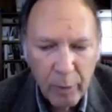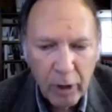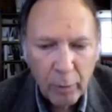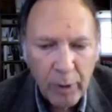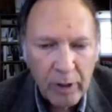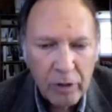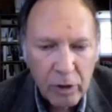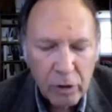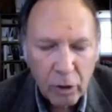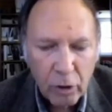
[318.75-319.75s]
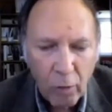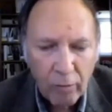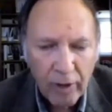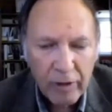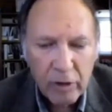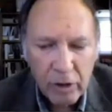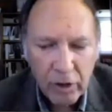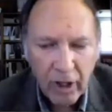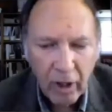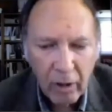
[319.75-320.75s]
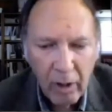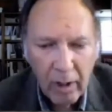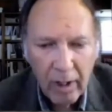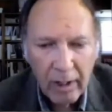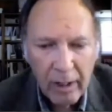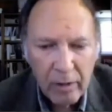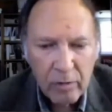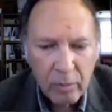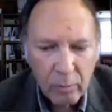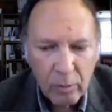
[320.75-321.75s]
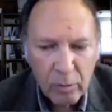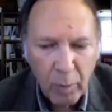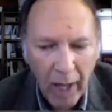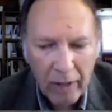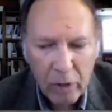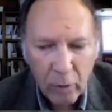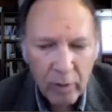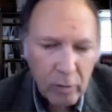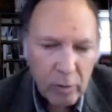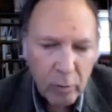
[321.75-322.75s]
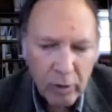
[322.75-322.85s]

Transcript: Then Peter Peterson took over as the chair, and was Blackstone.